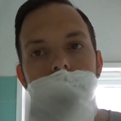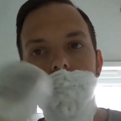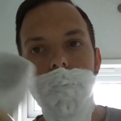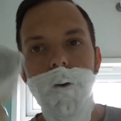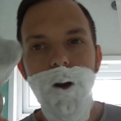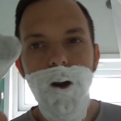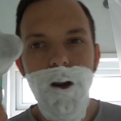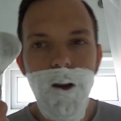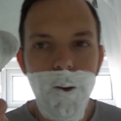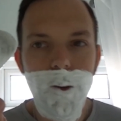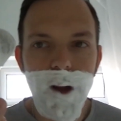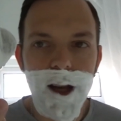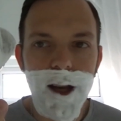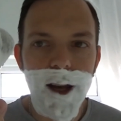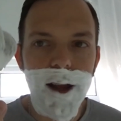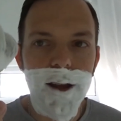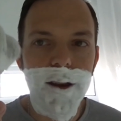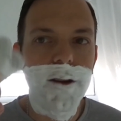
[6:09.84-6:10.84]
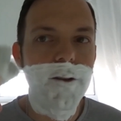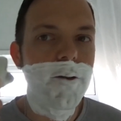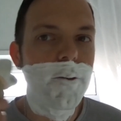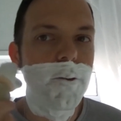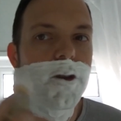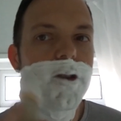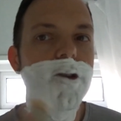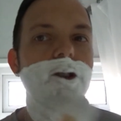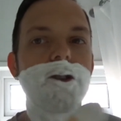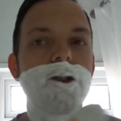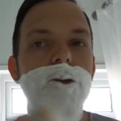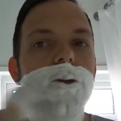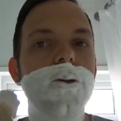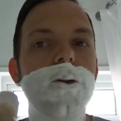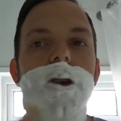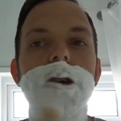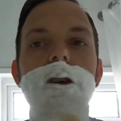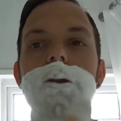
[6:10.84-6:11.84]
Look at all that lather from a
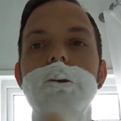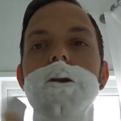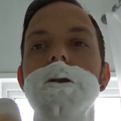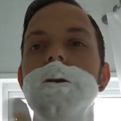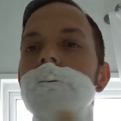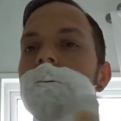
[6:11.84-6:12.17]
short load.